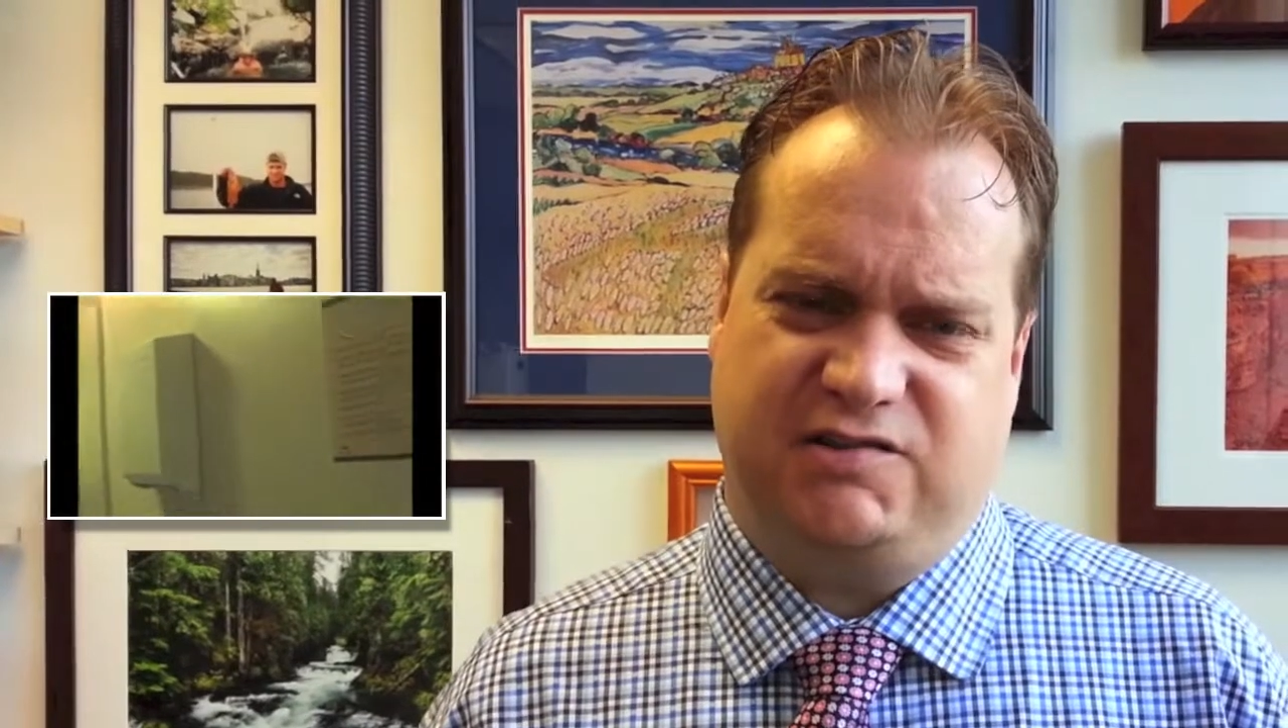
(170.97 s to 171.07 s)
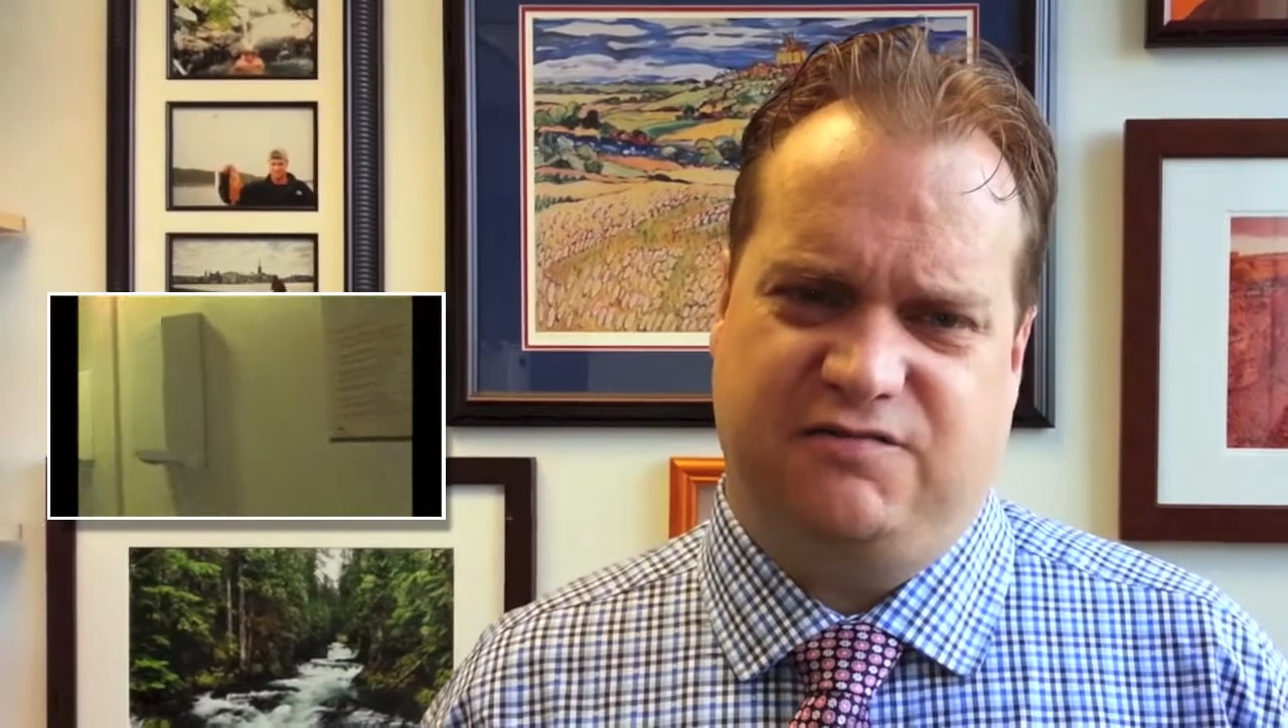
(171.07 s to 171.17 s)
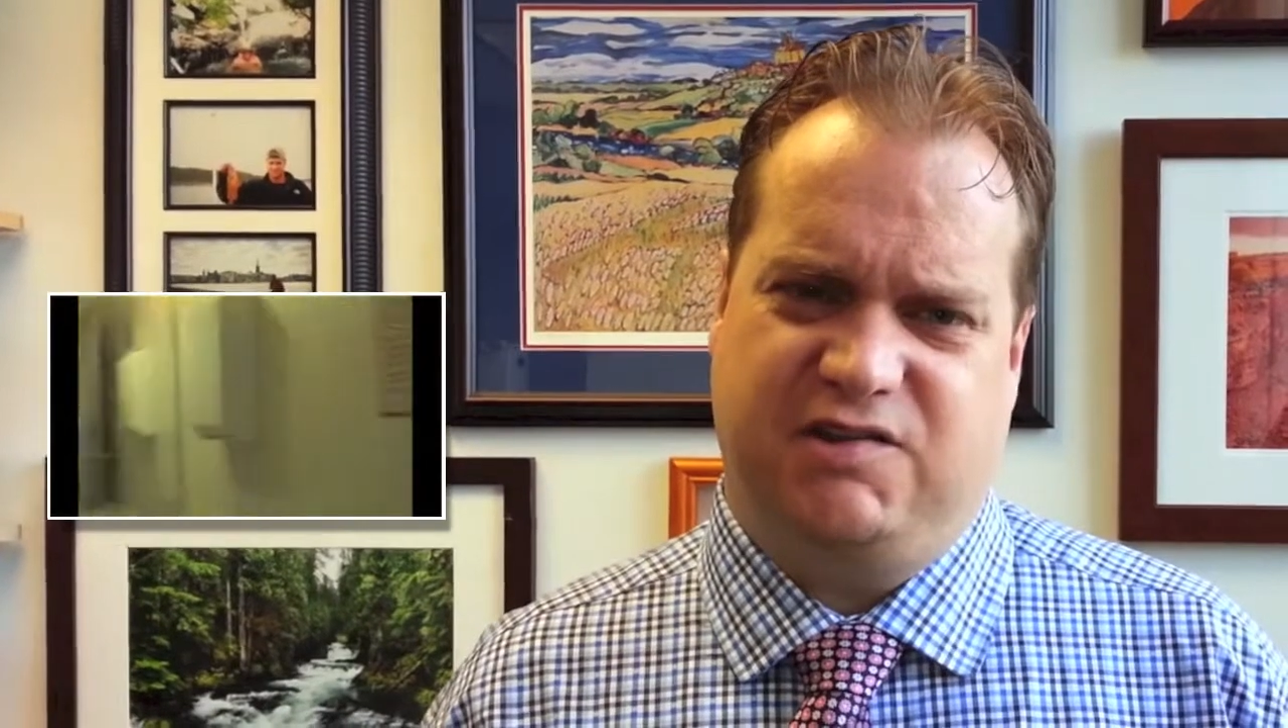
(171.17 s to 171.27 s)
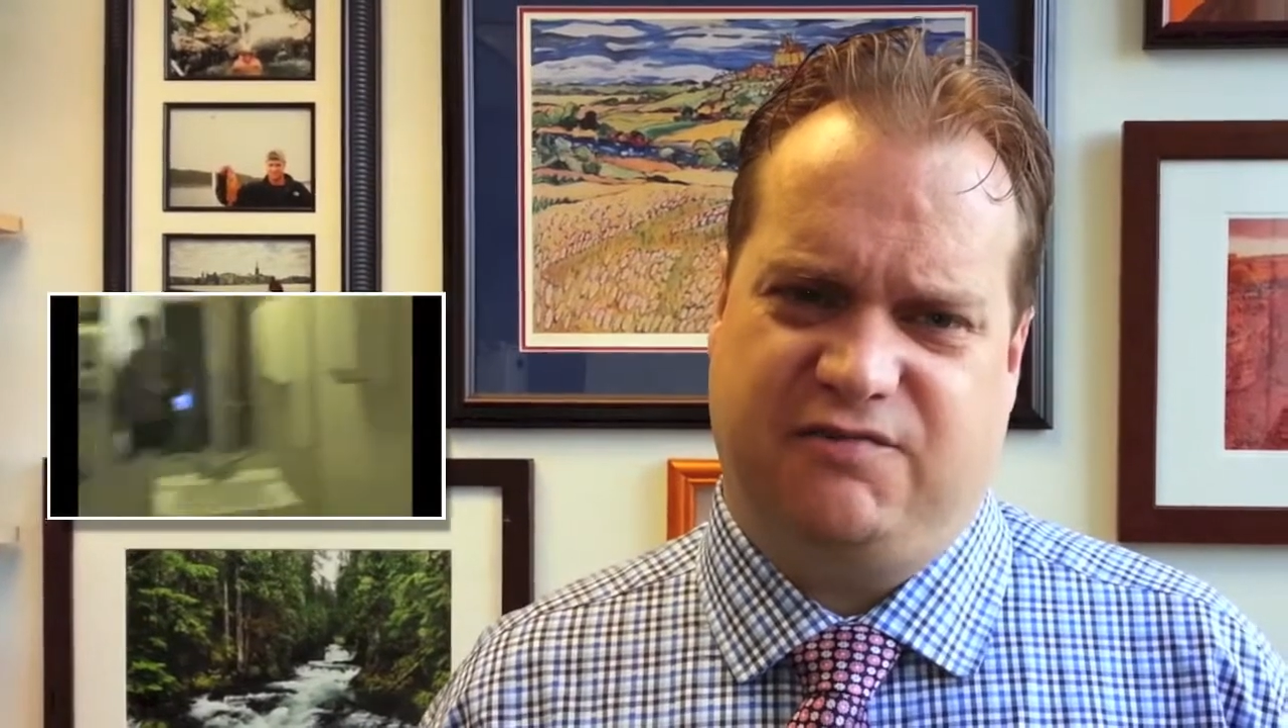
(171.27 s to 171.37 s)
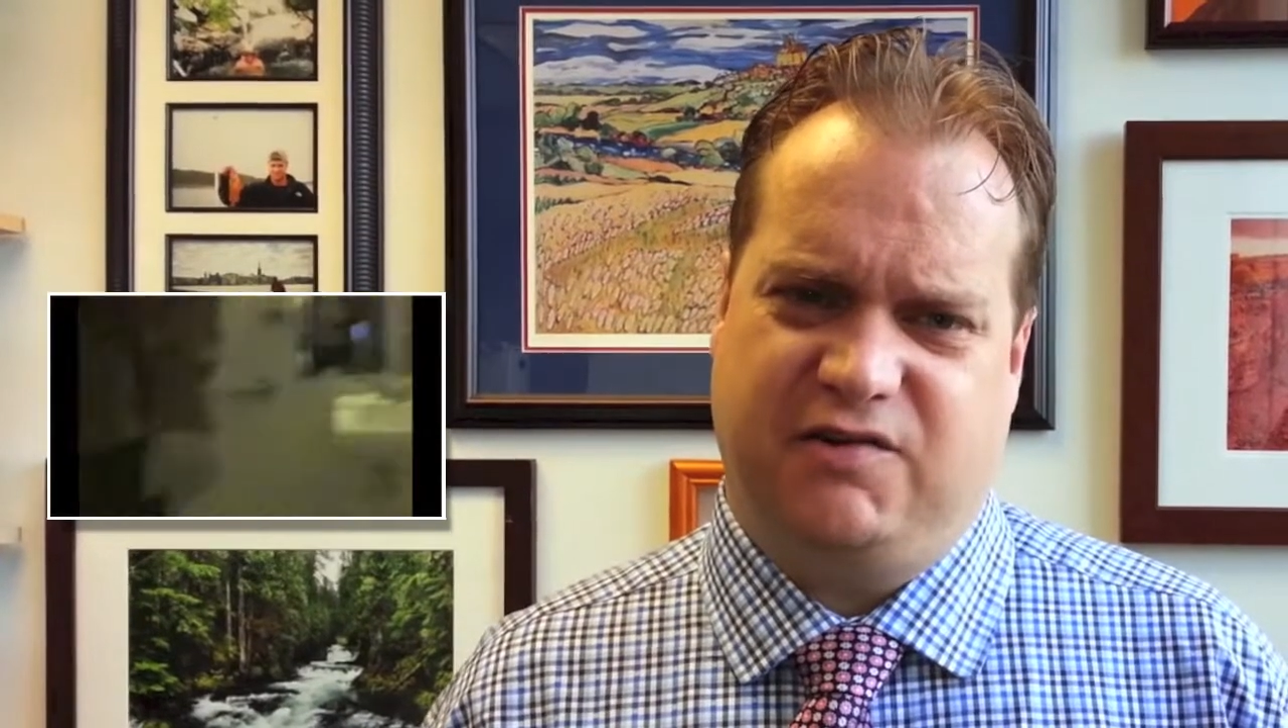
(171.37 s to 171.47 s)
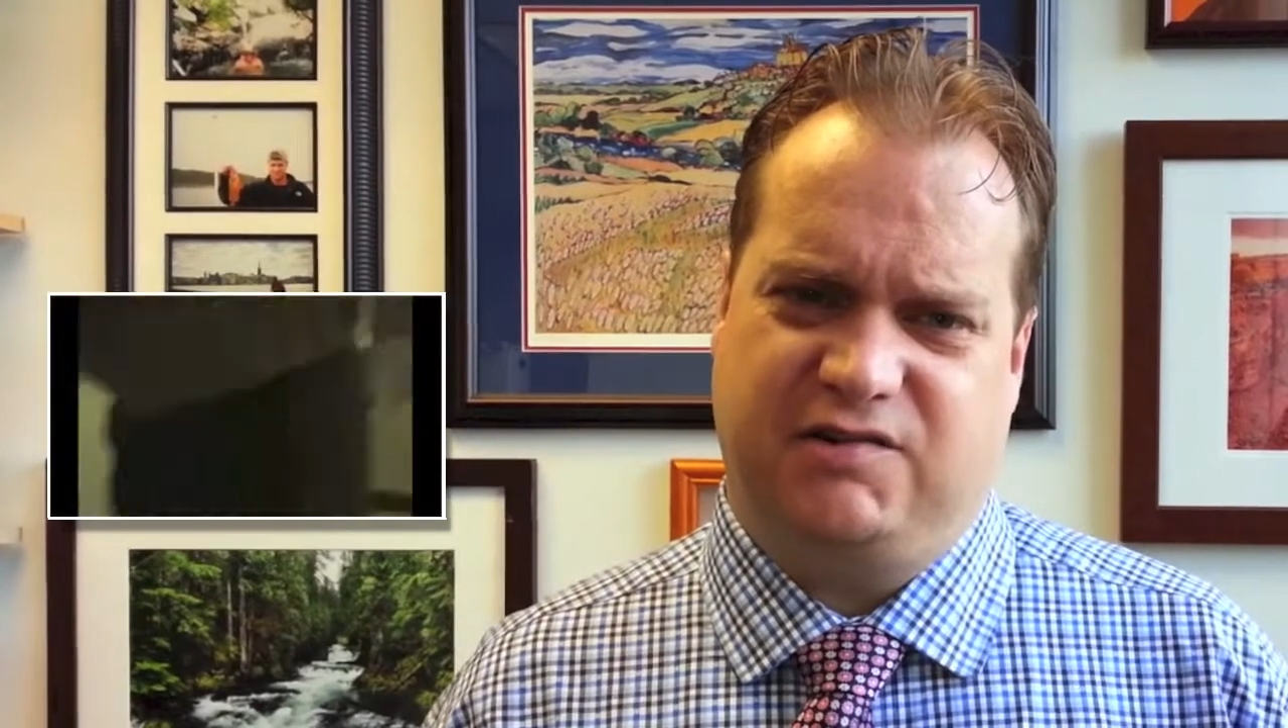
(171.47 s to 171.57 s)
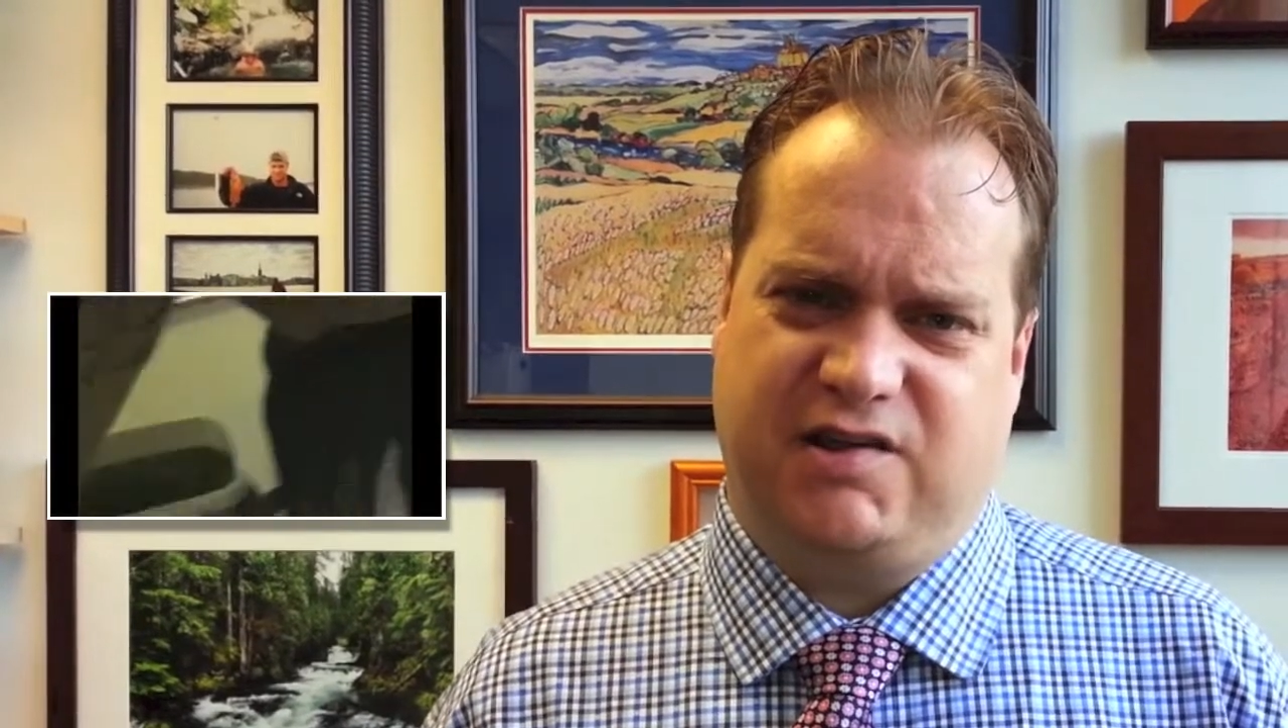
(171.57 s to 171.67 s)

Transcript: of different